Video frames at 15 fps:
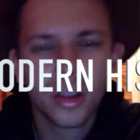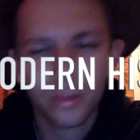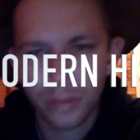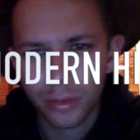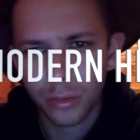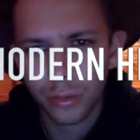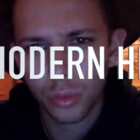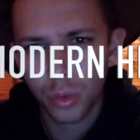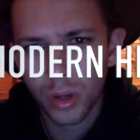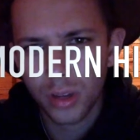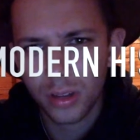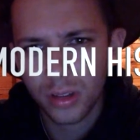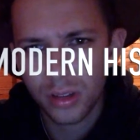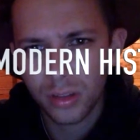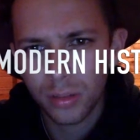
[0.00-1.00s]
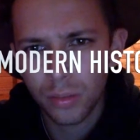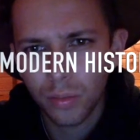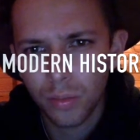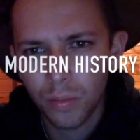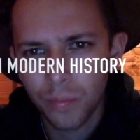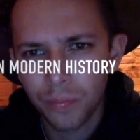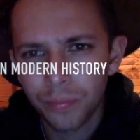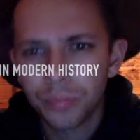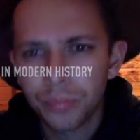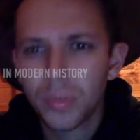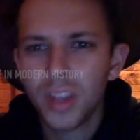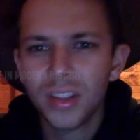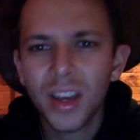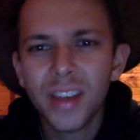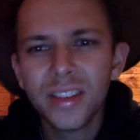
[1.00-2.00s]
of different ways,
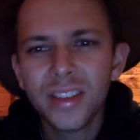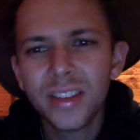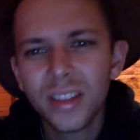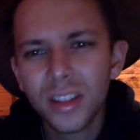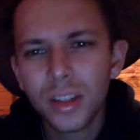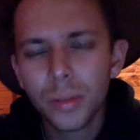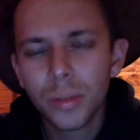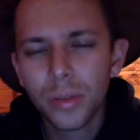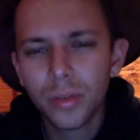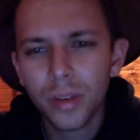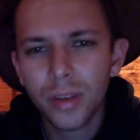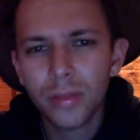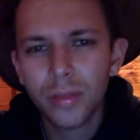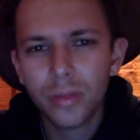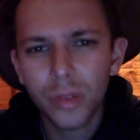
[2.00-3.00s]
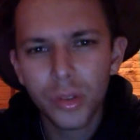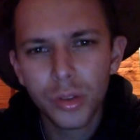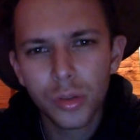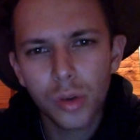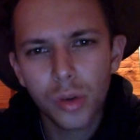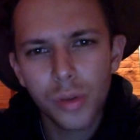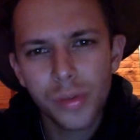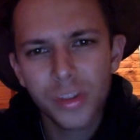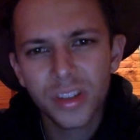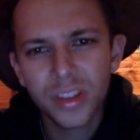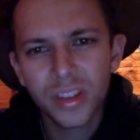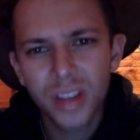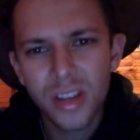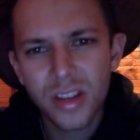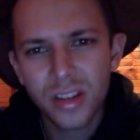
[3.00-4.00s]
as ICT can provide visual
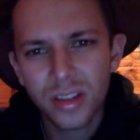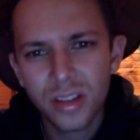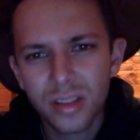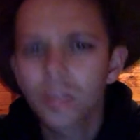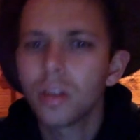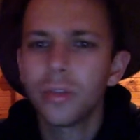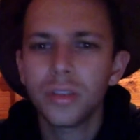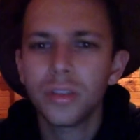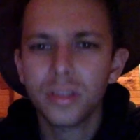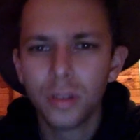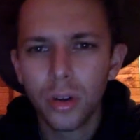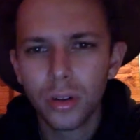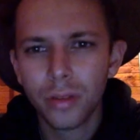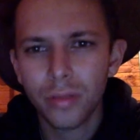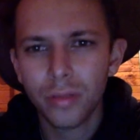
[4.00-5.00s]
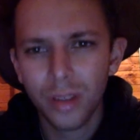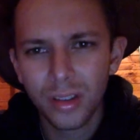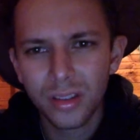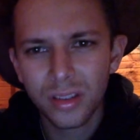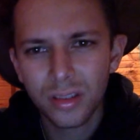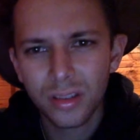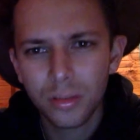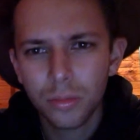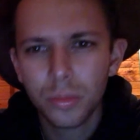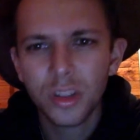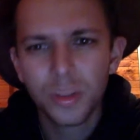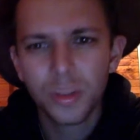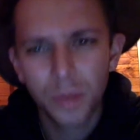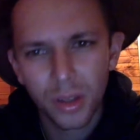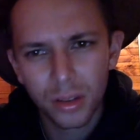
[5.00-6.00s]
representations of historic events,
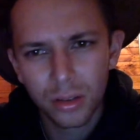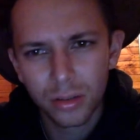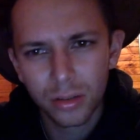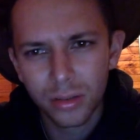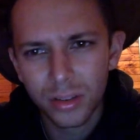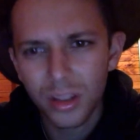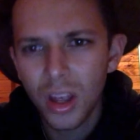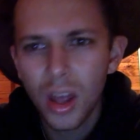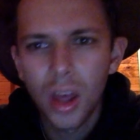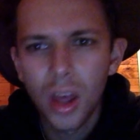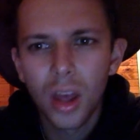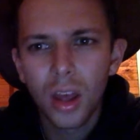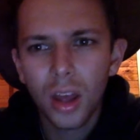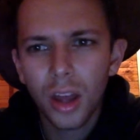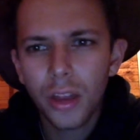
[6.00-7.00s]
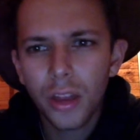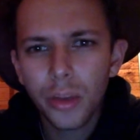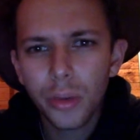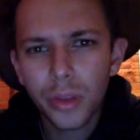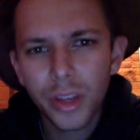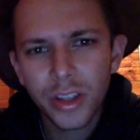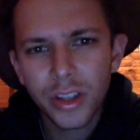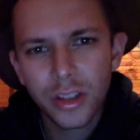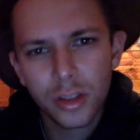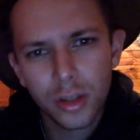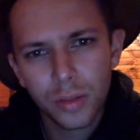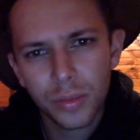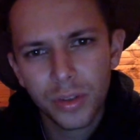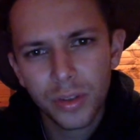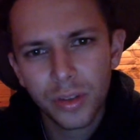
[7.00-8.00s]
perspectives, and the
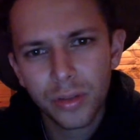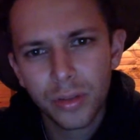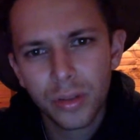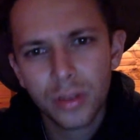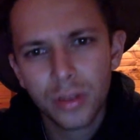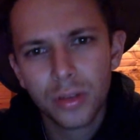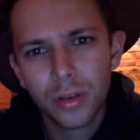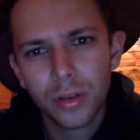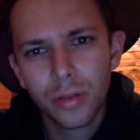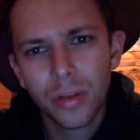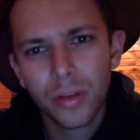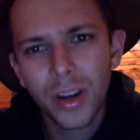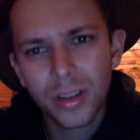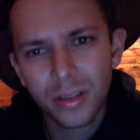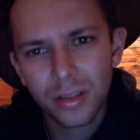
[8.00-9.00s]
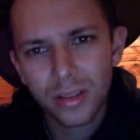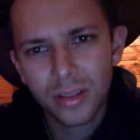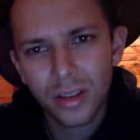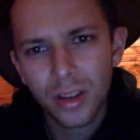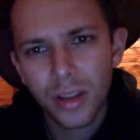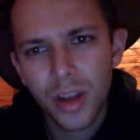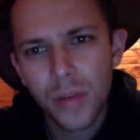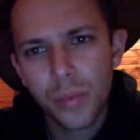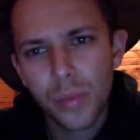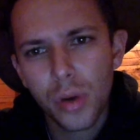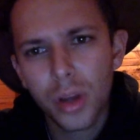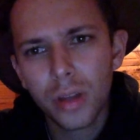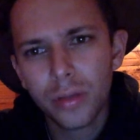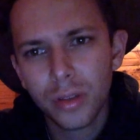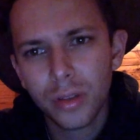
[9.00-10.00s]
relationship to different historic factors that are
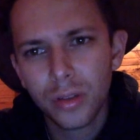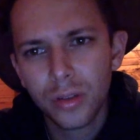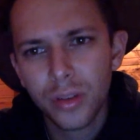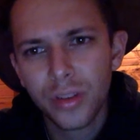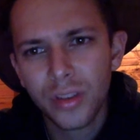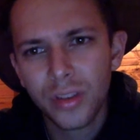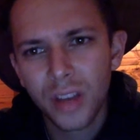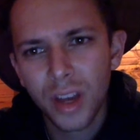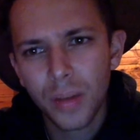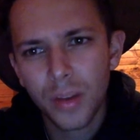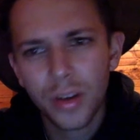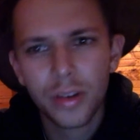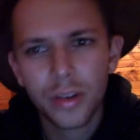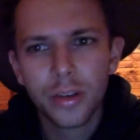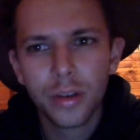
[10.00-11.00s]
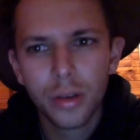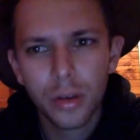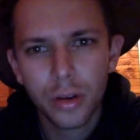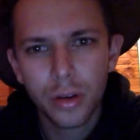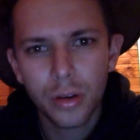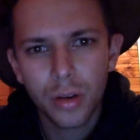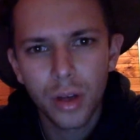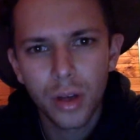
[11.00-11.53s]
relevant to the time that it occurred.